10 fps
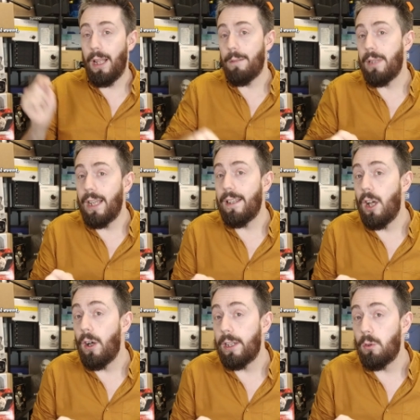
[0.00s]
I will update
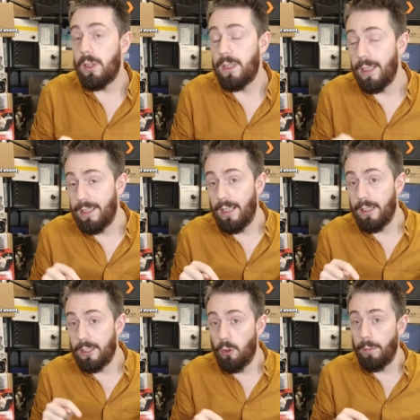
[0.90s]
the article that's linked
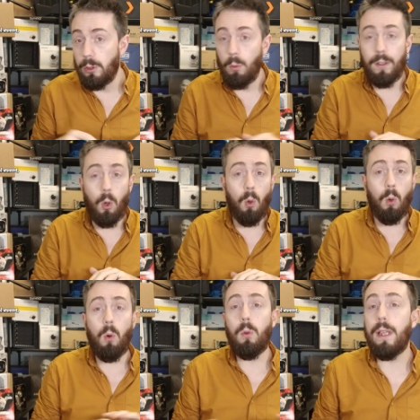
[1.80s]
in the description with
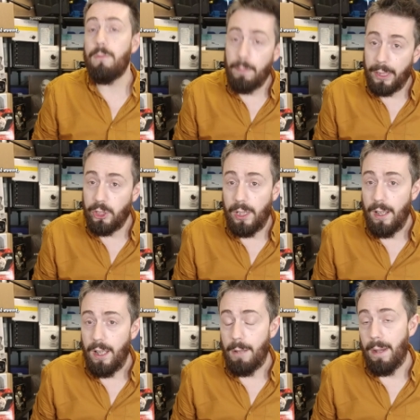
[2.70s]
all the
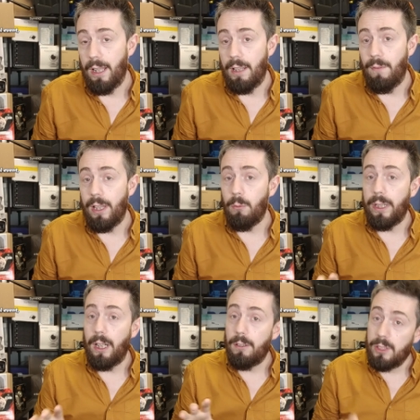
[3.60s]
information about the event that
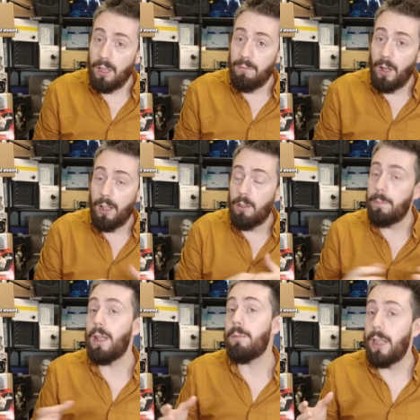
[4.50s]
we know so far that
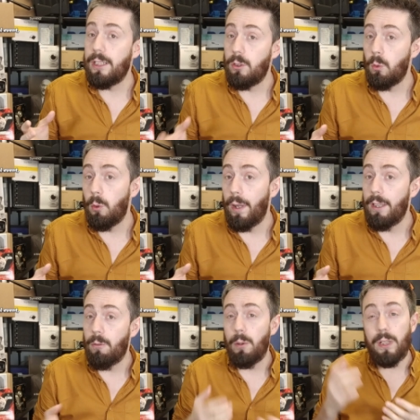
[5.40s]
will be updated all the
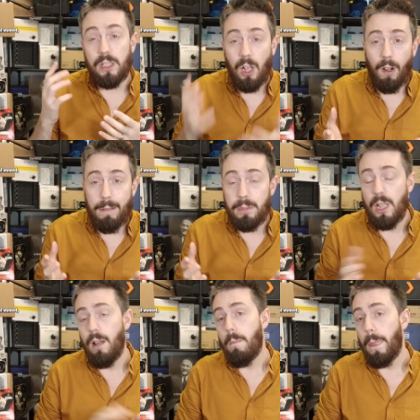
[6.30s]
way through the
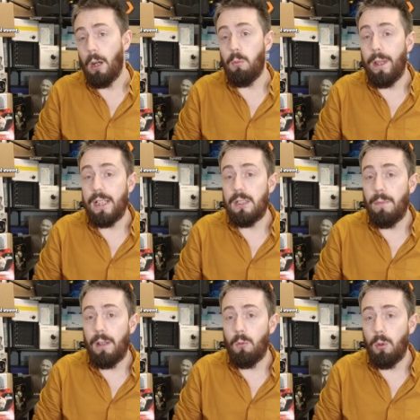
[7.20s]
times of when this
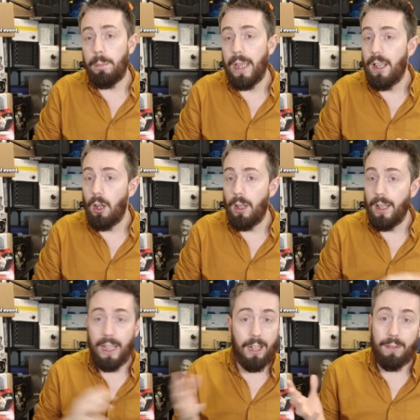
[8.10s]
event will be
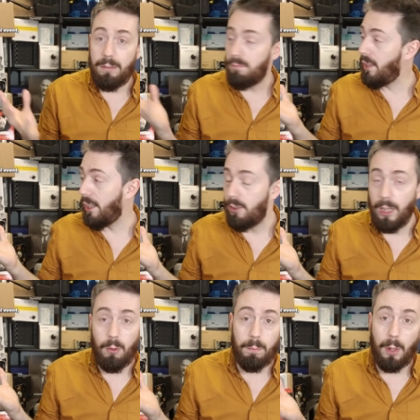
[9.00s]
uh, here in, in
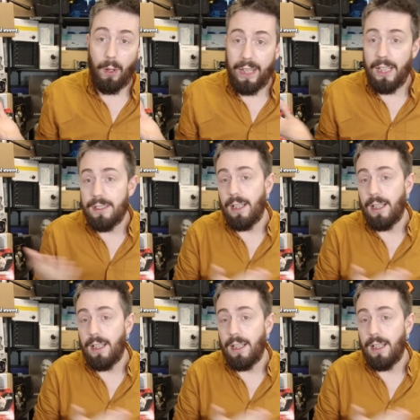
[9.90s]
good old Blighty.